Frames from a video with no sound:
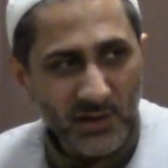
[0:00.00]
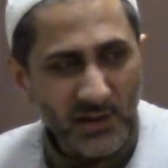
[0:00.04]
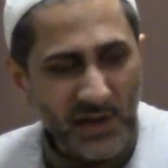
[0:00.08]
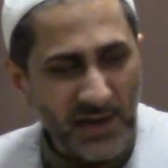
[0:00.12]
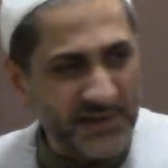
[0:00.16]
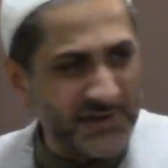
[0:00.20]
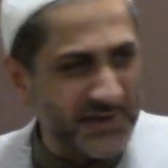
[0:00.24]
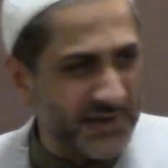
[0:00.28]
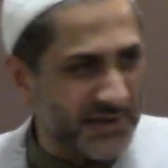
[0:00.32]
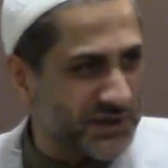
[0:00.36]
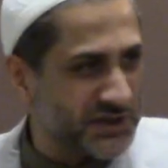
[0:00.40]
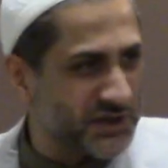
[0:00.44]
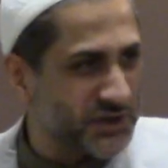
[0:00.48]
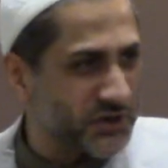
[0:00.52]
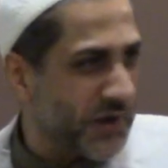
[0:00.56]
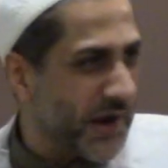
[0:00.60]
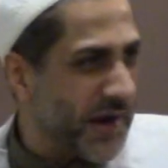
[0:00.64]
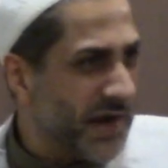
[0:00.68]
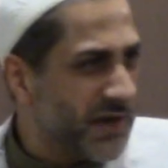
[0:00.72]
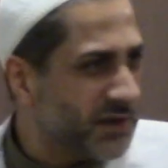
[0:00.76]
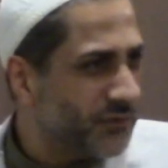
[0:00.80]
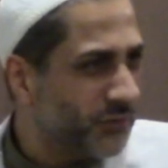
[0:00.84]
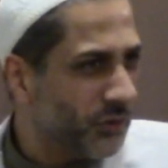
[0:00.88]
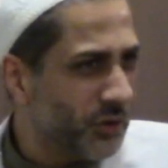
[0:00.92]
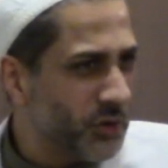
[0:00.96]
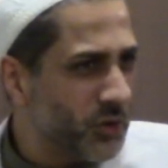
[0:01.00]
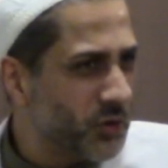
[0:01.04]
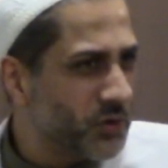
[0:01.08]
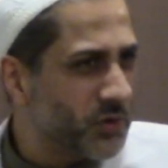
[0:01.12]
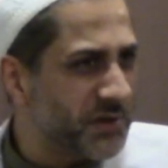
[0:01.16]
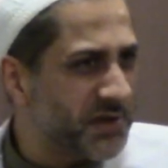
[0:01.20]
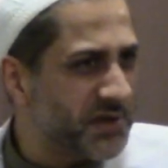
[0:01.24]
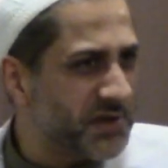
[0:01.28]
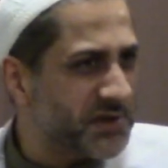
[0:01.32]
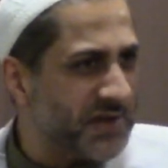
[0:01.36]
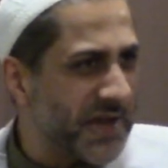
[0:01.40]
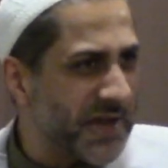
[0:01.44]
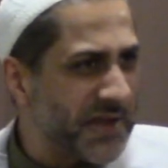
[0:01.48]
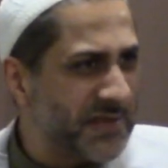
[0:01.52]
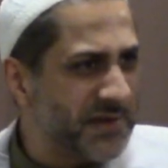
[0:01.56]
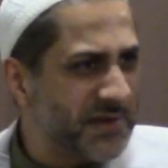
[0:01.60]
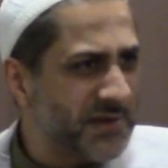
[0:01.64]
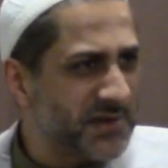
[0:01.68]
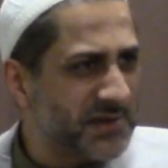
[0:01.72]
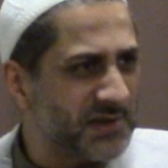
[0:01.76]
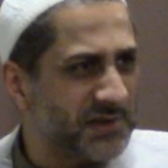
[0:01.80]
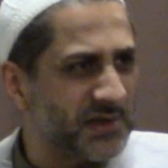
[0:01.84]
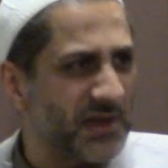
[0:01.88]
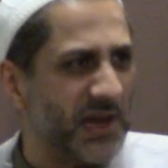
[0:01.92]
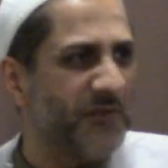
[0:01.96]
Is it strange for you to understand
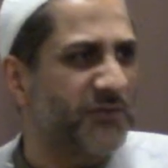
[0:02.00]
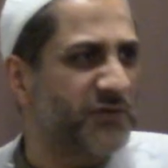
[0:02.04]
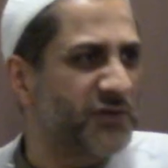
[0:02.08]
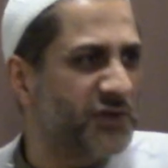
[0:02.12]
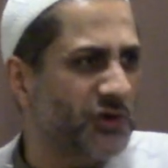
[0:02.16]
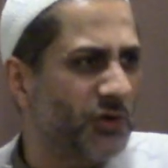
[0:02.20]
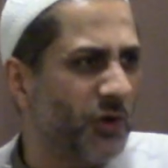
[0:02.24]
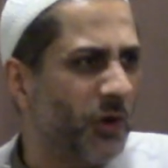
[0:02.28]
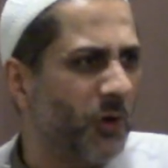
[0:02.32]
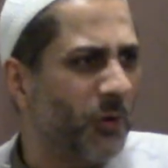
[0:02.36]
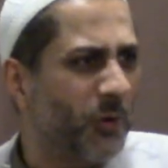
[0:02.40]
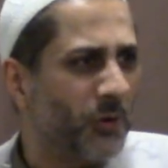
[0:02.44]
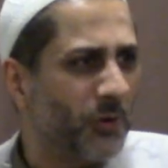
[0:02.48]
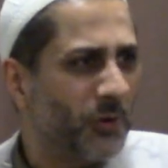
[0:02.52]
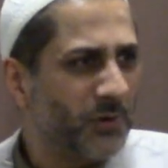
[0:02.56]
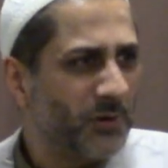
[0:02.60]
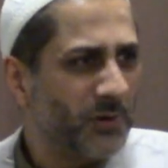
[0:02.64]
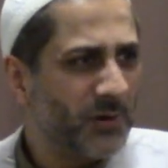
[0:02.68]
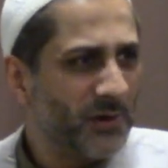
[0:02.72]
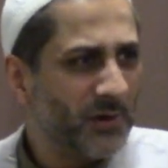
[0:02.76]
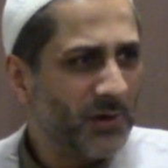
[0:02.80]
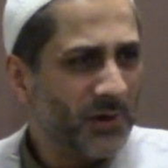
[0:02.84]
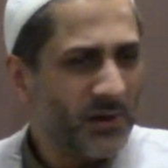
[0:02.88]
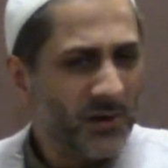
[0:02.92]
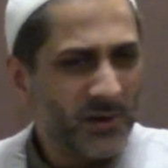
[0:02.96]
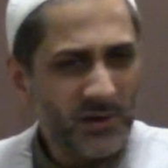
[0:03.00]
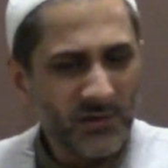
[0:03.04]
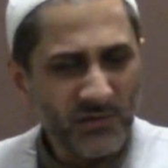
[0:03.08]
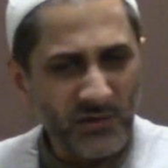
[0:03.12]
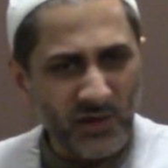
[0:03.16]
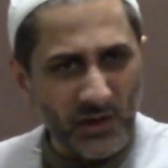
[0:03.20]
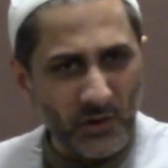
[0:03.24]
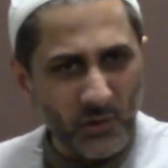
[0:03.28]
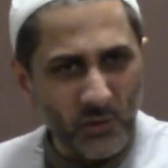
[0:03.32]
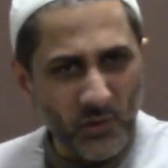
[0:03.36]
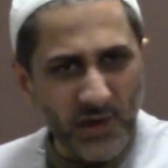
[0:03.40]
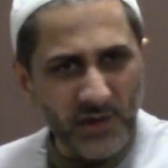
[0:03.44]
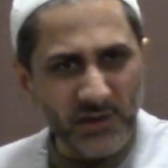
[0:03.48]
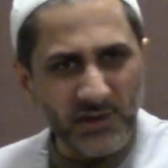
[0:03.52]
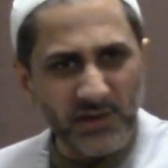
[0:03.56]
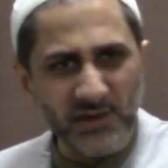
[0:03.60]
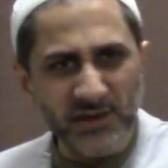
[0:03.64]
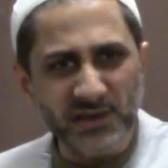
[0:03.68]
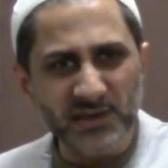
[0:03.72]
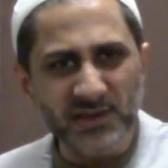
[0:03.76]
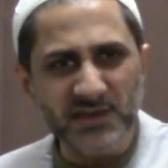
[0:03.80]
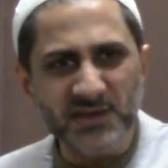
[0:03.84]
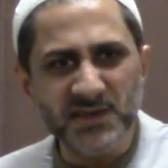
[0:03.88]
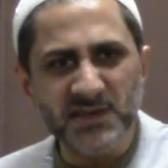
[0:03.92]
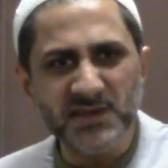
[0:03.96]
this? If so, then look at a
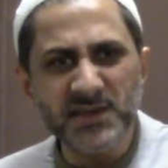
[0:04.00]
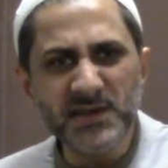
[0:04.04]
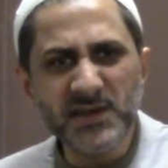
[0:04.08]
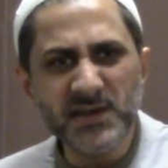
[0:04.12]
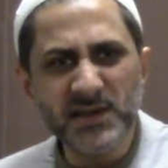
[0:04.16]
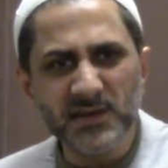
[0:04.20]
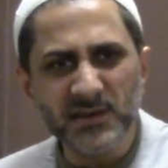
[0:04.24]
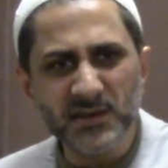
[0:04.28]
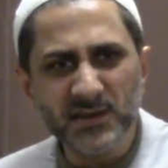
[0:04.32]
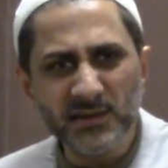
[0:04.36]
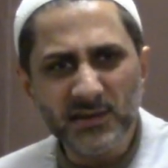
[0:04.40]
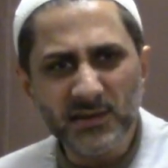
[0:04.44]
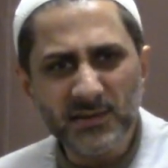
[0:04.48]
little seed.